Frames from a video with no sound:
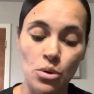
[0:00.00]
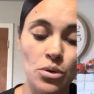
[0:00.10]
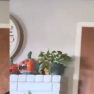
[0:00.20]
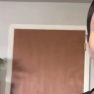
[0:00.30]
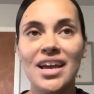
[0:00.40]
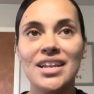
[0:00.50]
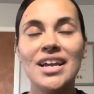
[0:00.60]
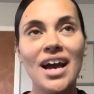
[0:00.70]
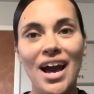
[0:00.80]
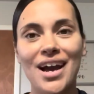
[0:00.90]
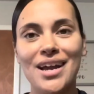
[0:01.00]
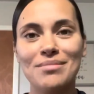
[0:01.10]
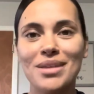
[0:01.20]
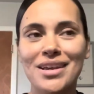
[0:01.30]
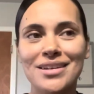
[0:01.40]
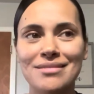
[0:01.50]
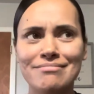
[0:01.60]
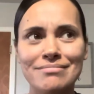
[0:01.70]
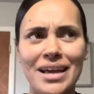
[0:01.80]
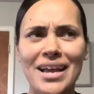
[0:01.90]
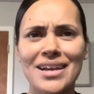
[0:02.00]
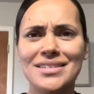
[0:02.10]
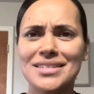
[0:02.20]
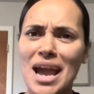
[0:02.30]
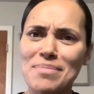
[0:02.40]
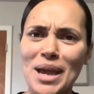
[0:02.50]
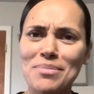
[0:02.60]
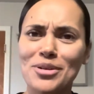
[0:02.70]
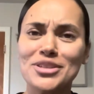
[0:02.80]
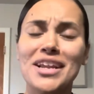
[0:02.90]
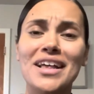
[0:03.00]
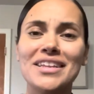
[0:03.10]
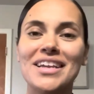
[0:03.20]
And then I'm like, I guess, type A personality.